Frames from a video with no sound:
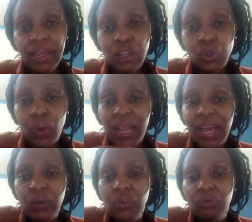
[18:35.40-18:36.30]
So
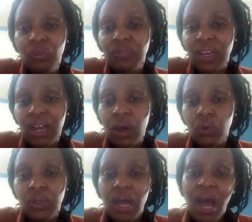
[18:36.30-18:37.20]
layout revolves
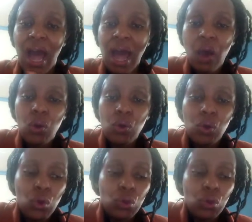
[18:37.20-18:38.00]
around how,